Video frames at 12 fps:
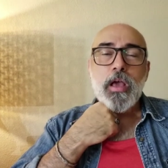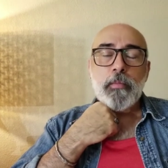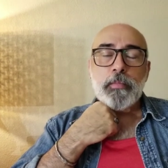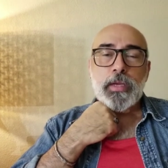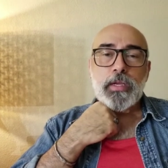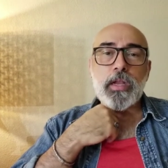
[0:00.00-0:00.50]

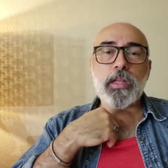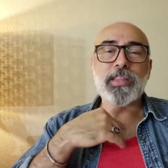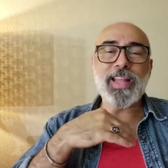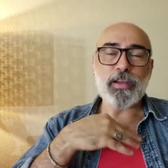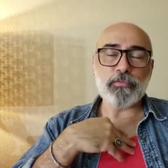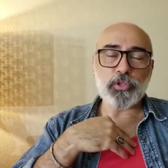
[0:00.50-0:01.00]
But
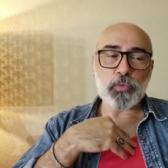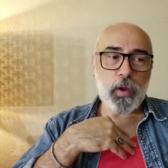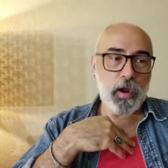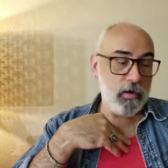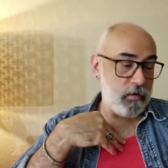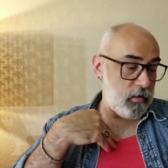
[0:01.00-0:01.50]

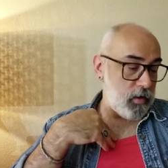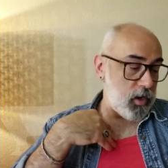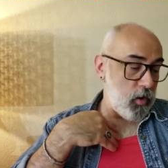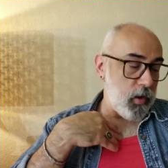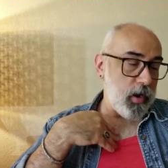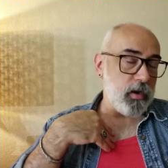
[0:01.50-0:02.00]
loungewear,
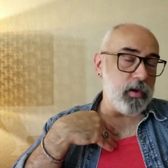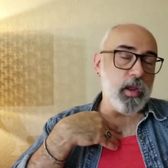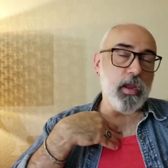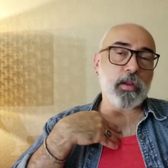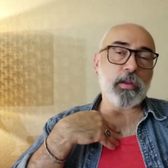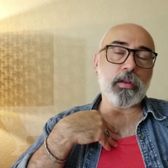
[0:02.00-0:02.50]

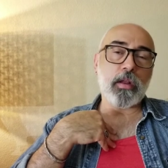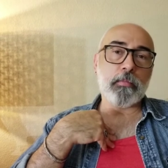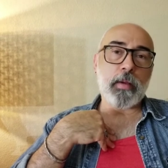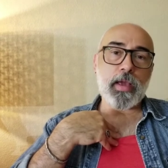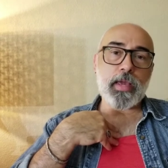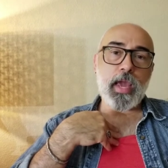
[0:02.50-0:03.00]
in
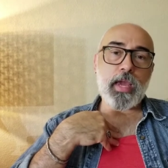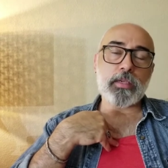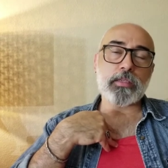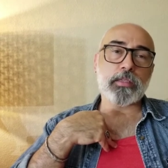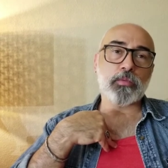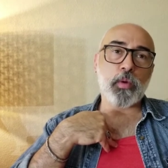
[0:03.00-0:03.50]
my case,